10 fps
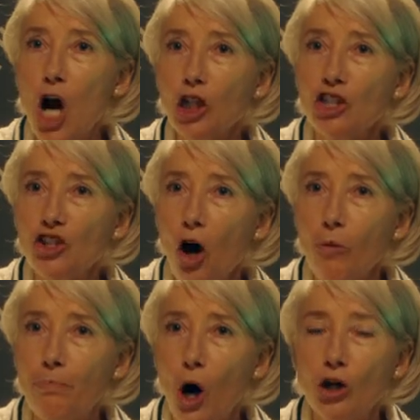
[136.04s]

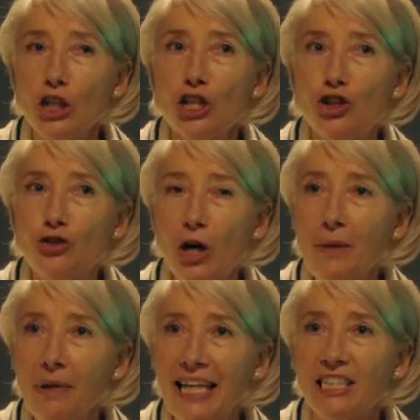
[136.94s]
Non-stop porn
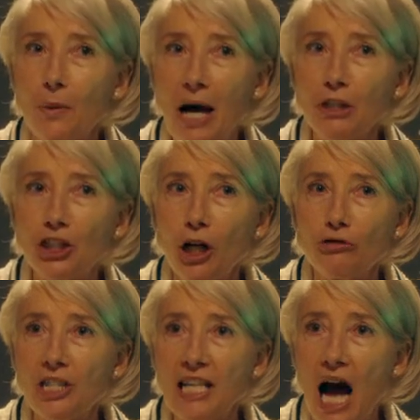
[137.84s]
streaming into our
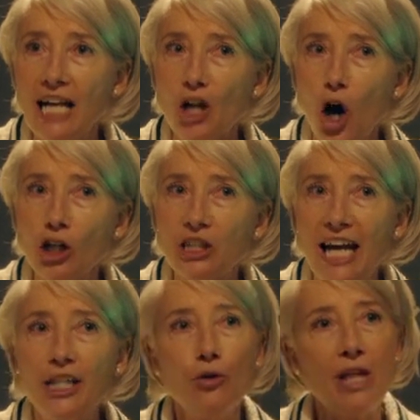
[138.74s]
children's eyes all day.